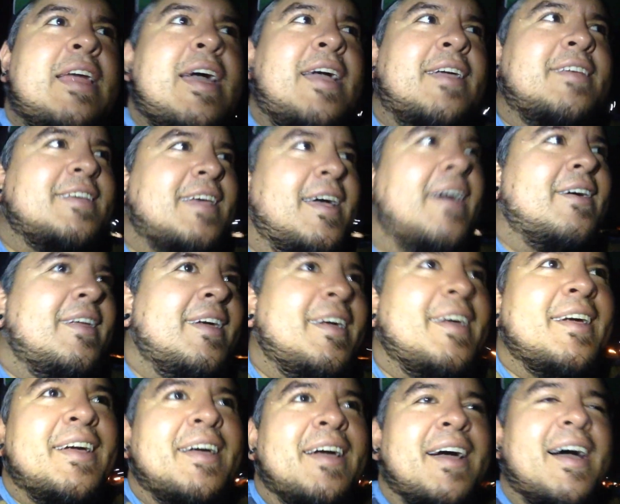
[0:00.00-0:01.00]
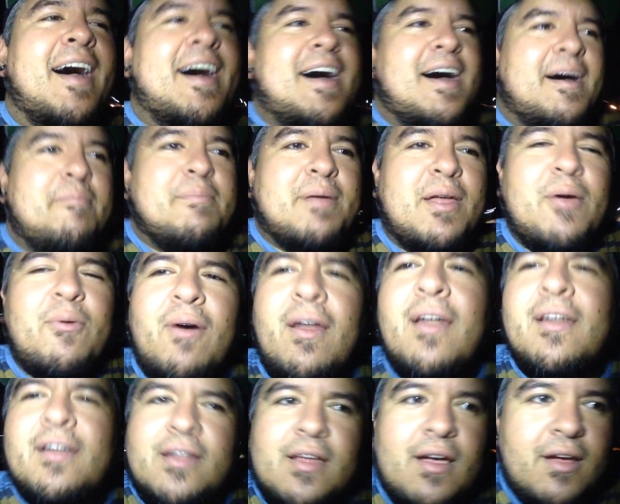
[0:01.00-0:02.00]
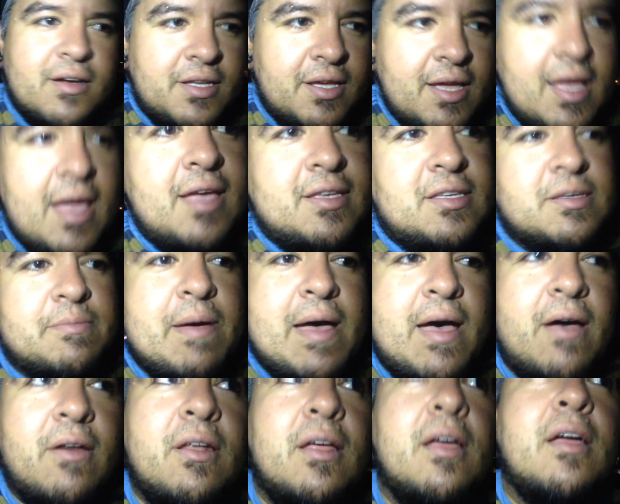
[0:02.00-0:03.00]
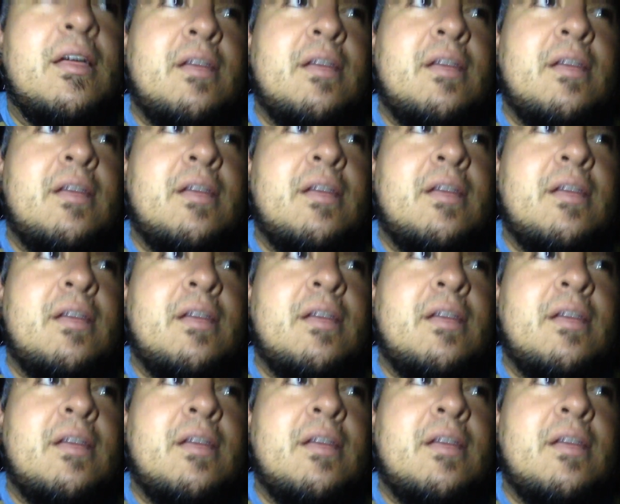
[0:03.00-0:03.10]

nice out. Um, but I wanted to talk to you guys about